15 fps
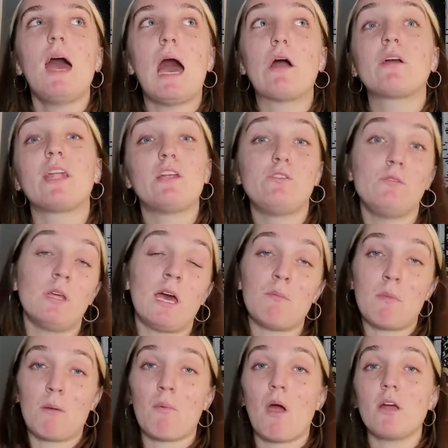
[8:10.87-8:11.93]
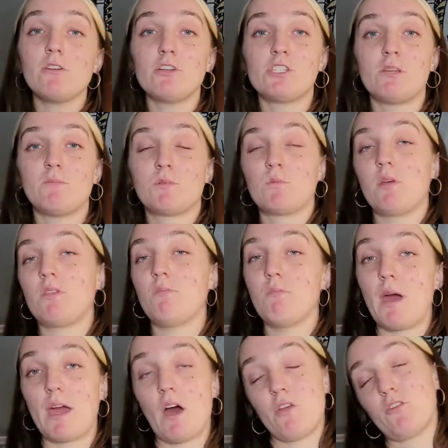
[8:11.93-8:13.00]
How can I do that in my partnerships with
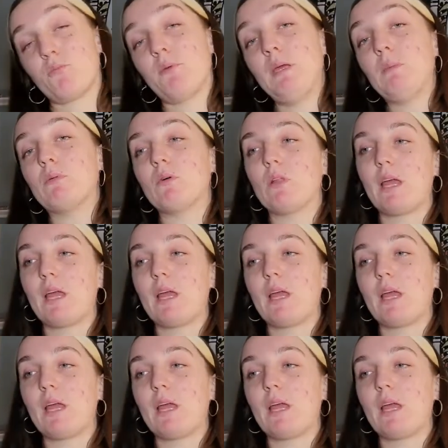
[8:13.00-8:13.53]
my other people?